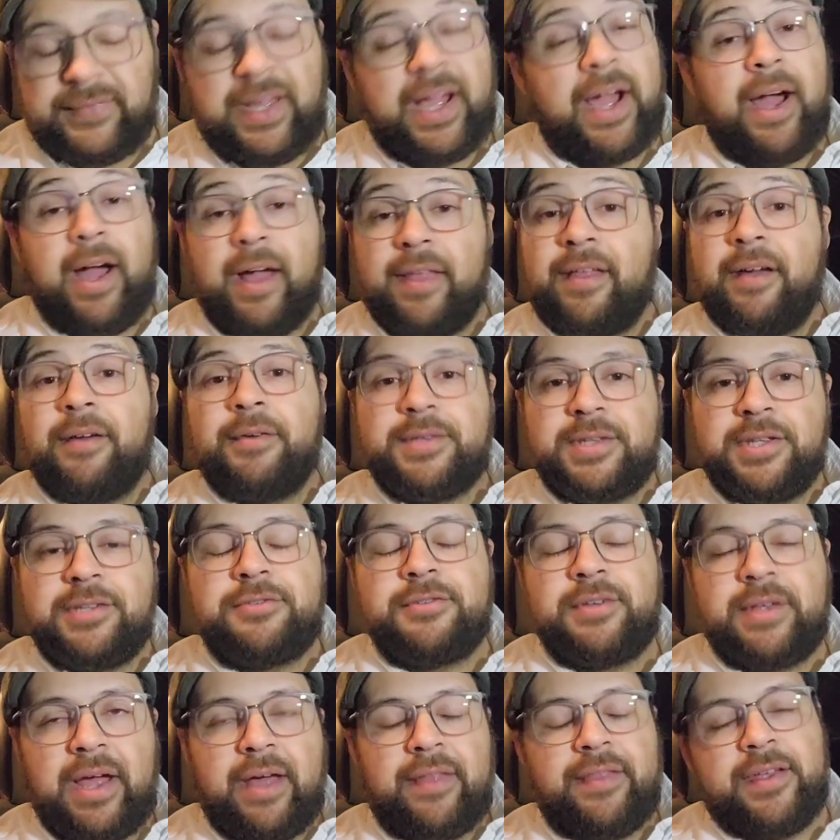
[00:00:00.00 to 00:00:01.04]
yeah, I thought it was
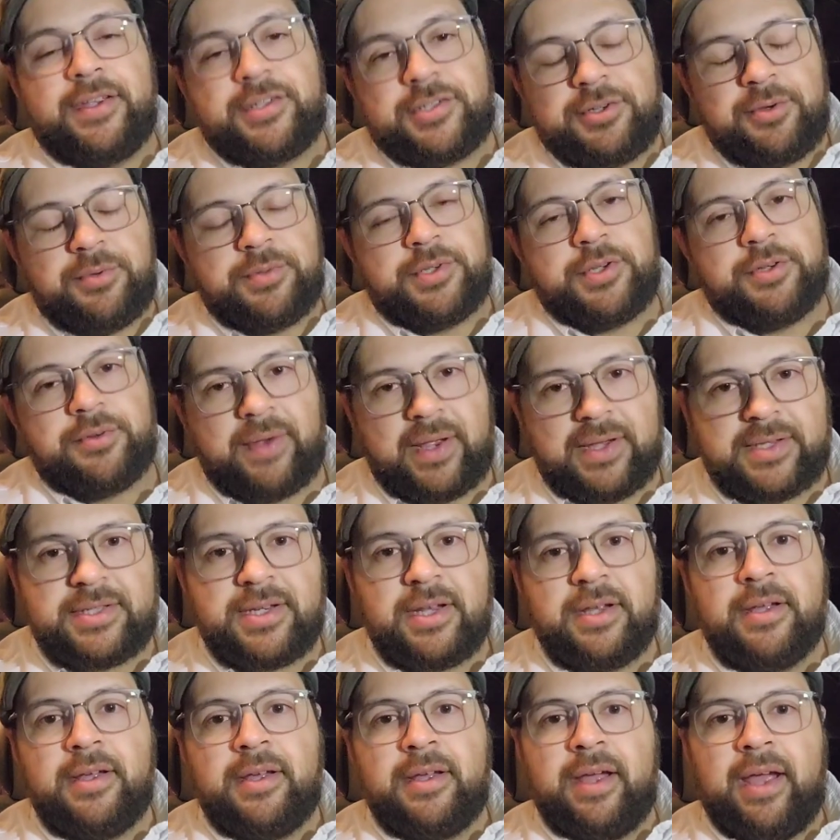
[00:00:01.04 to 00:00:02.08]
interesting how the issue was
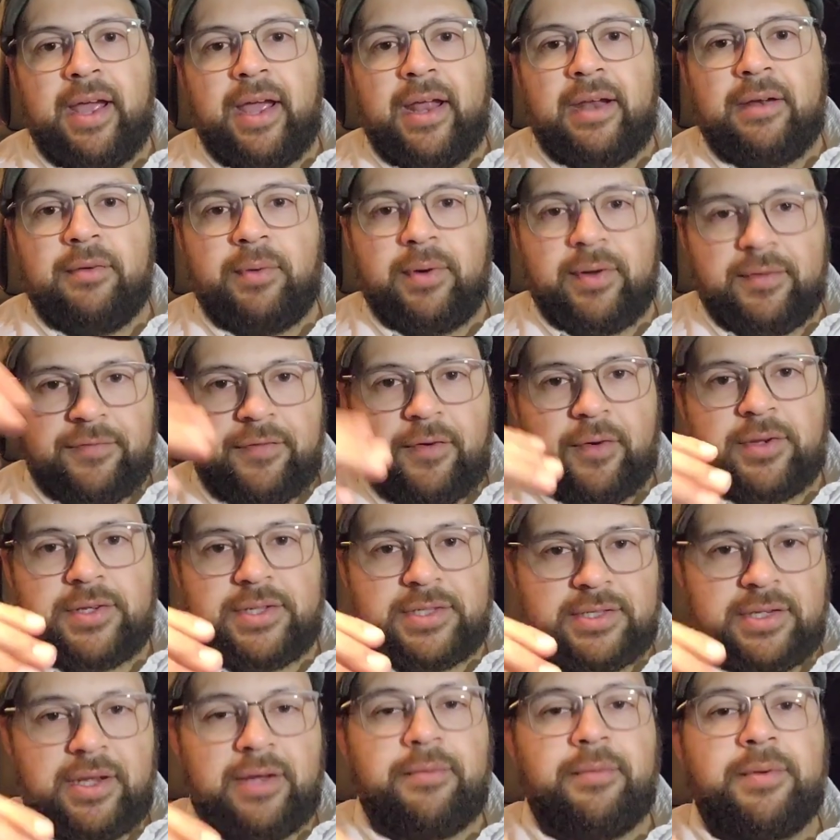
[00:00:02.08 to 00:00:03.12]
addressed and what it
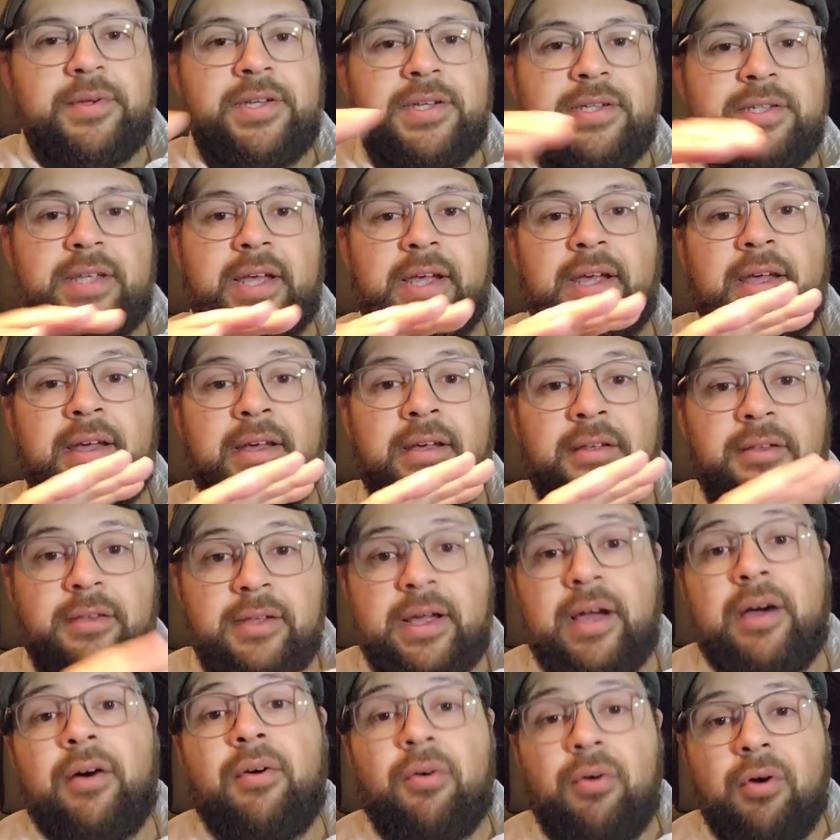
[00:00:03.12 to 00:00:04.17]
focuses on, which is like,
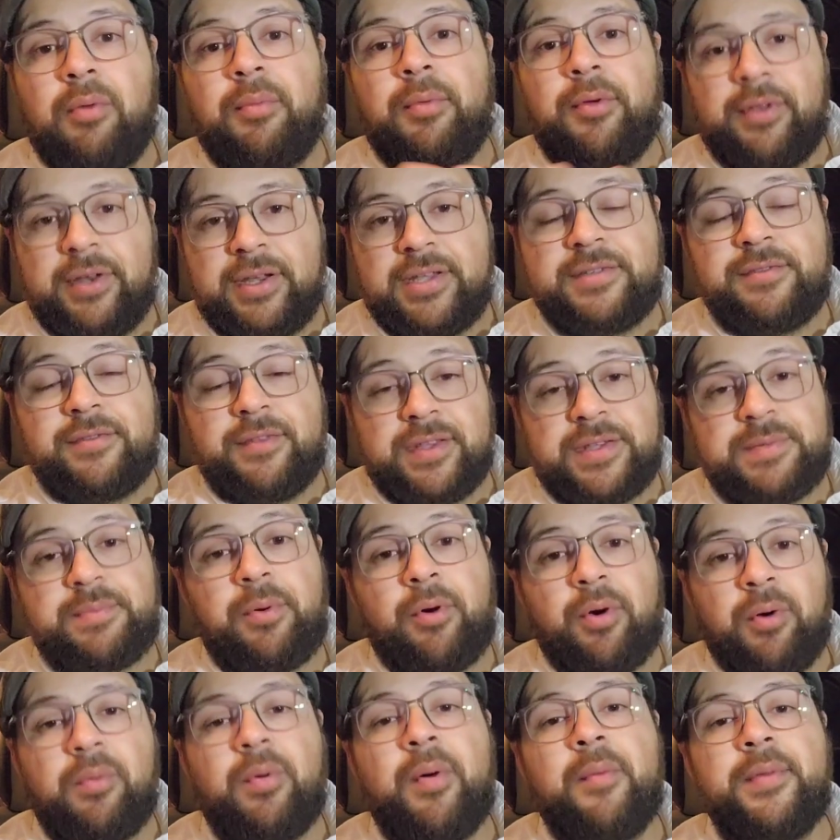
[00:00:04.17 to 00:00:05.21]
look how horrible it is for this
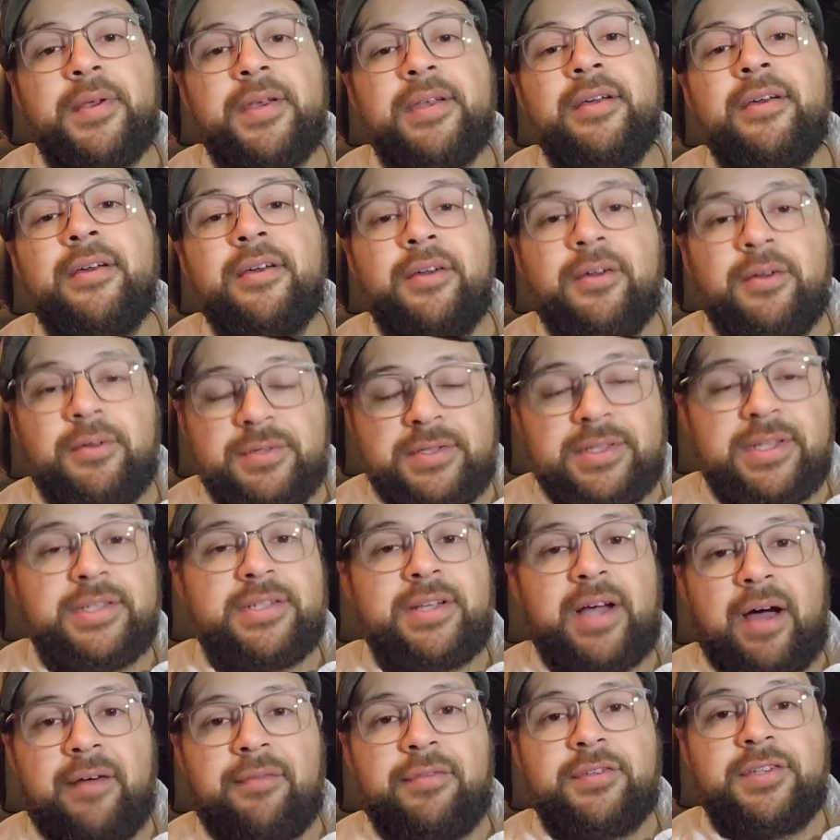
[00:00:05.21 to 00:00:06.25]
poor woman who's in
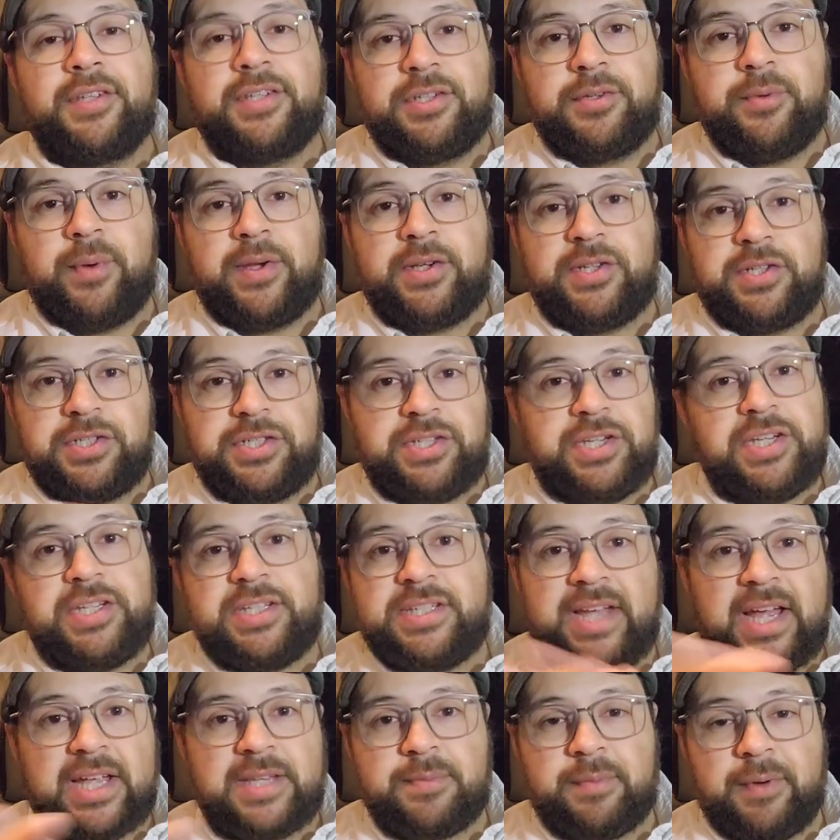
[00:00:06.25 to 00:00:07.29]
this awful situation.
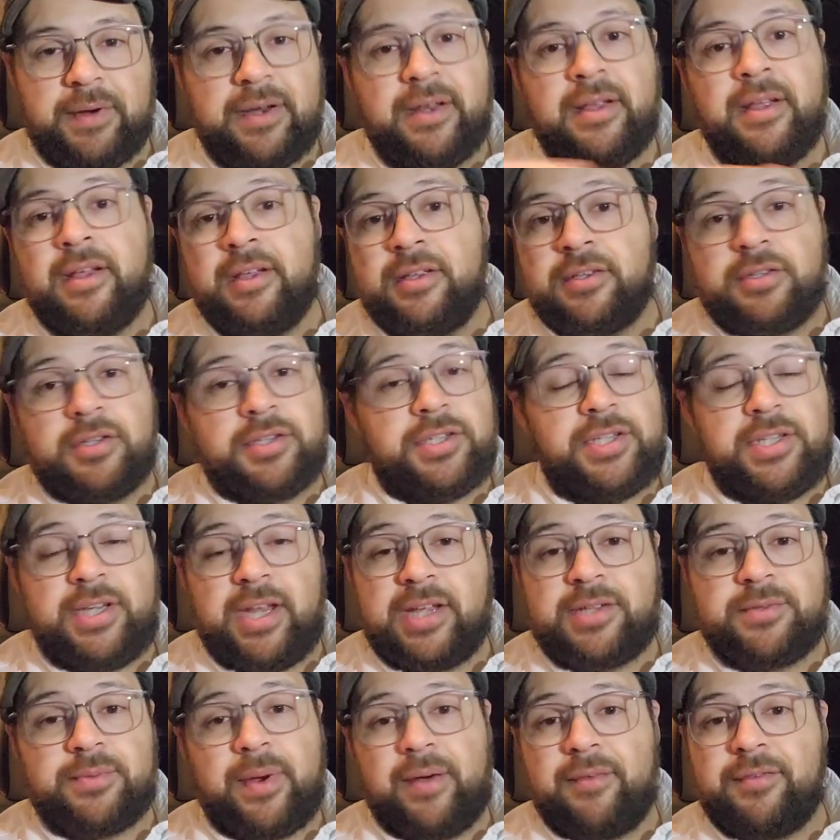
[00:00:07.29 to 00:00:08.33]
She's desperate, so she
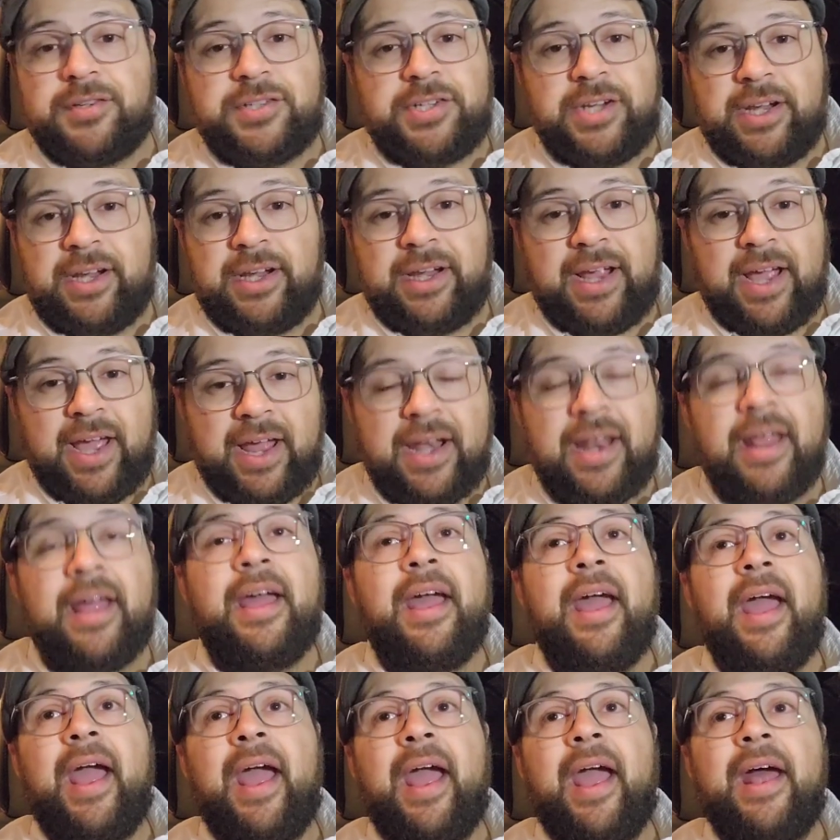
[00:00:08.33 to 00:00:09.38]
takes whatever she can get,
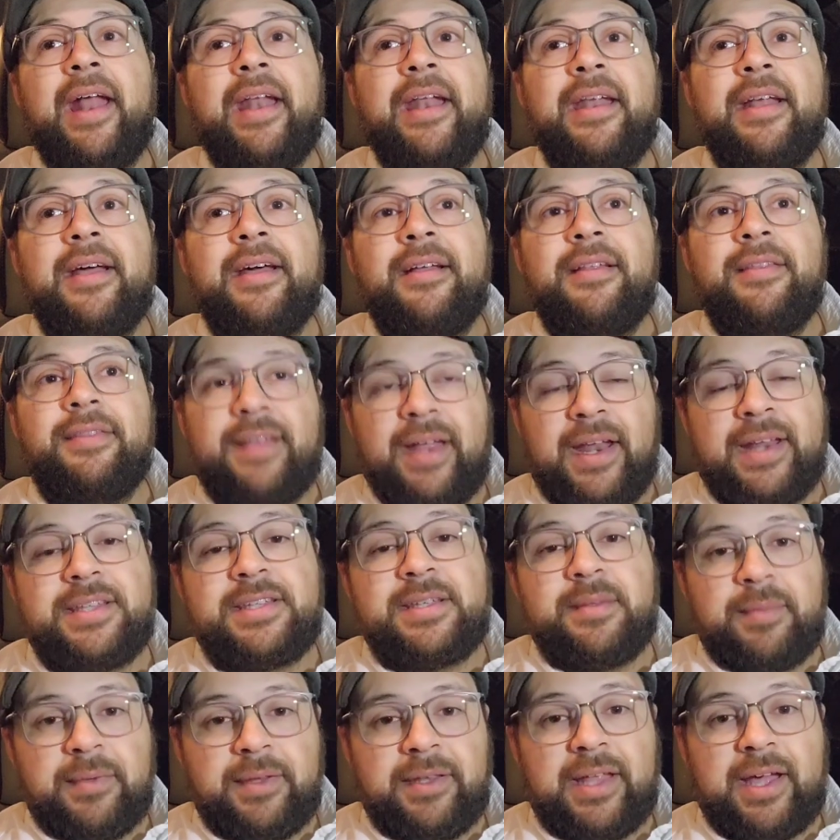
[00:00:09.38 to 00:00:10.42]
and that
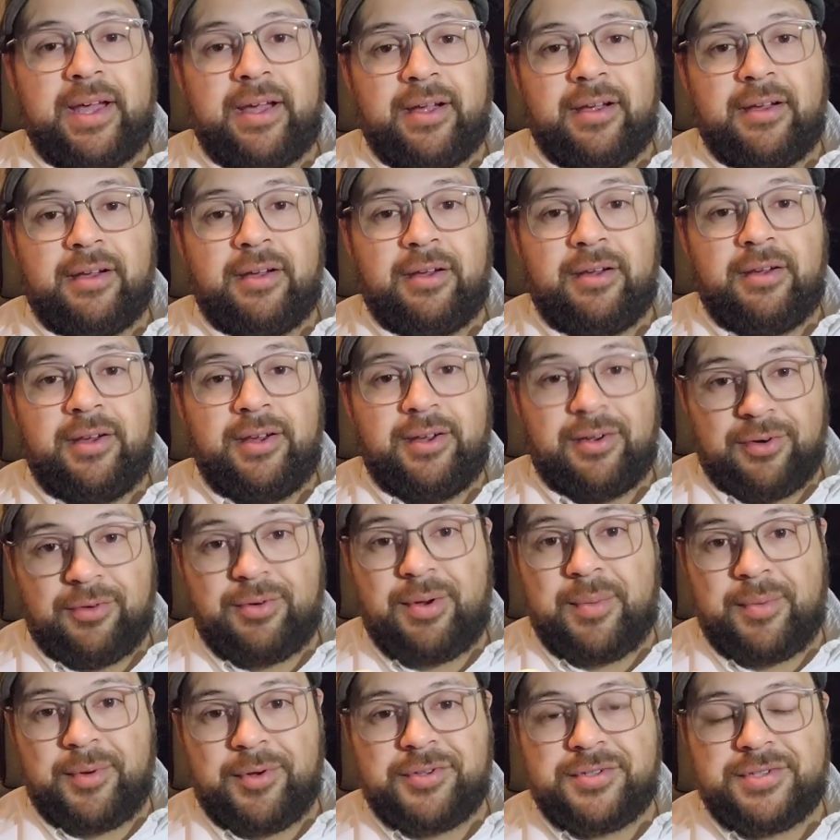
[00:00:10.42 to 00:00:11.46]
is something that, you know,
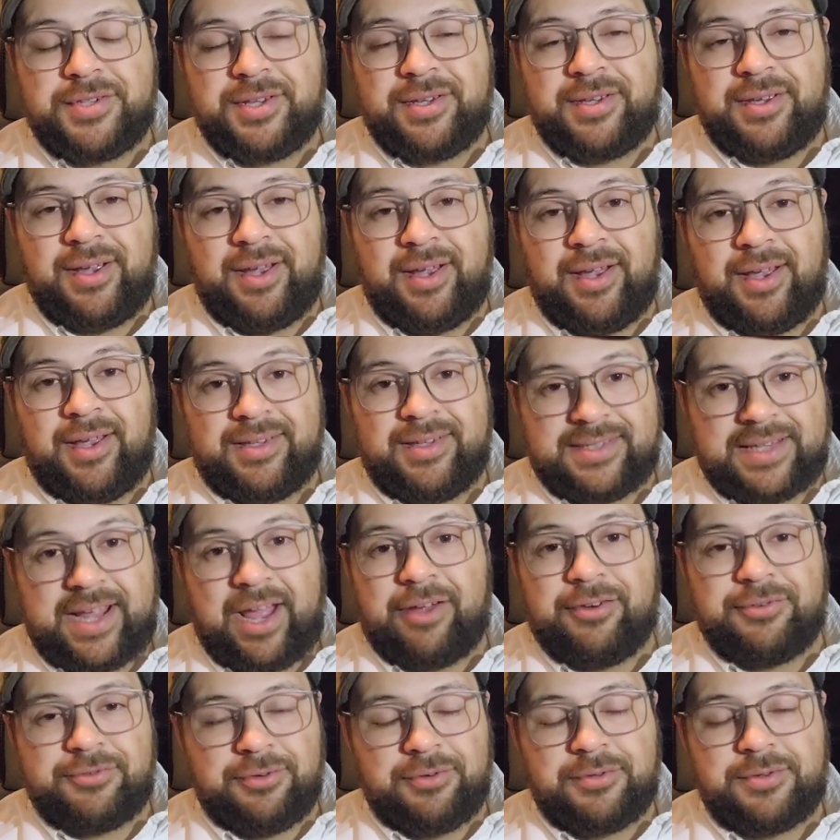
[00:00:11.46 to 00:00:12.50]
criminals,
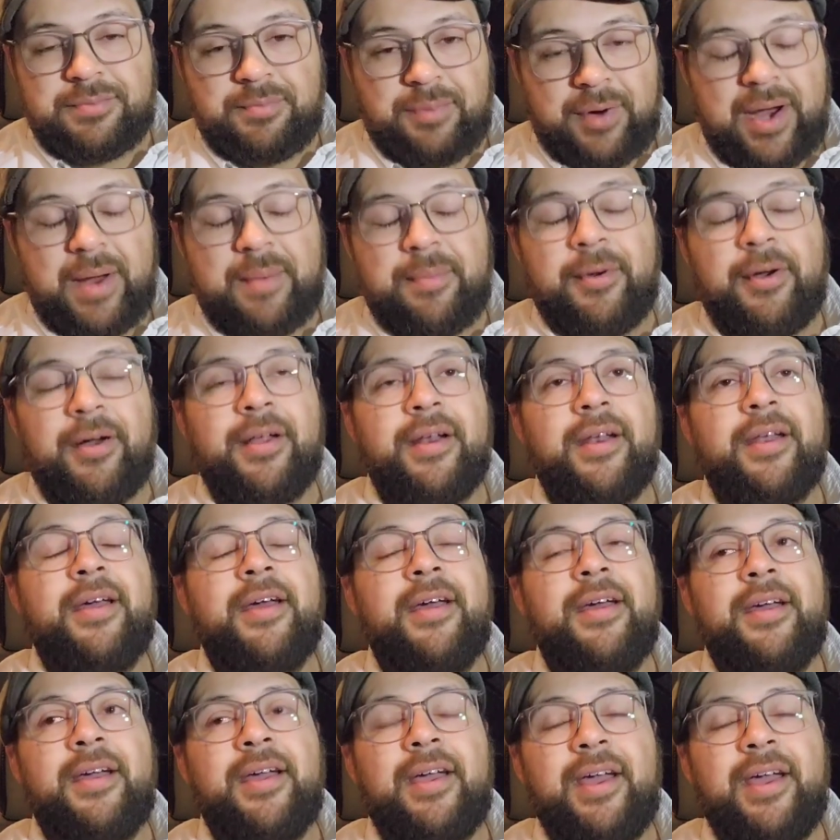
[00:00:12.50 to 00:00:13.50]
scoundrels prey upon.